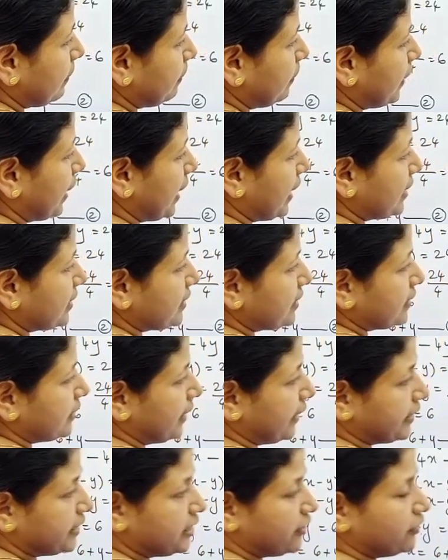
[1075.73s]
plus
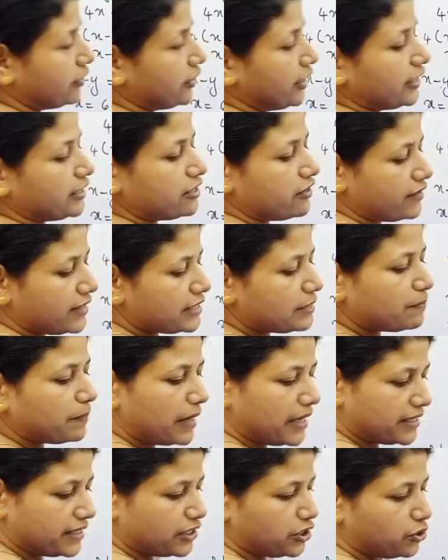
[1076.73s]
negative and negative is
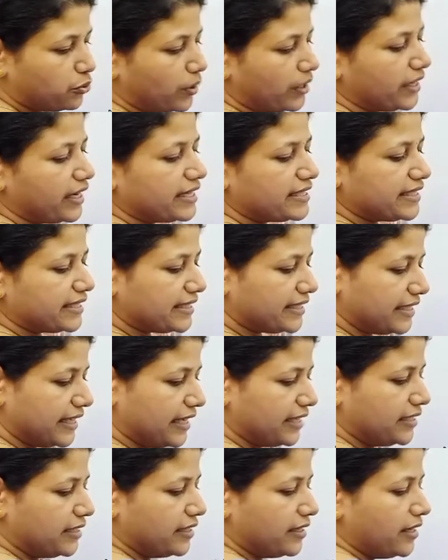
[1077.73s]
plus
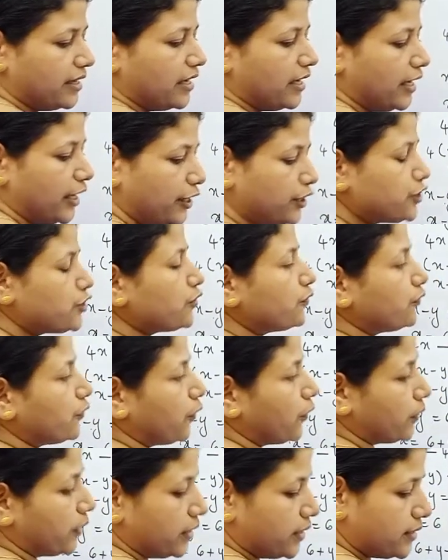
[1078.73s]
216 into
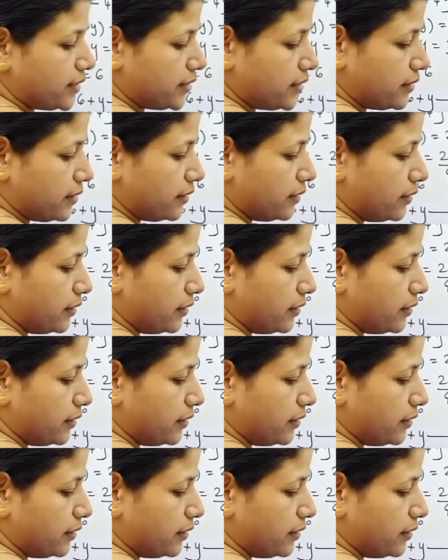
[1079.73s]
4 is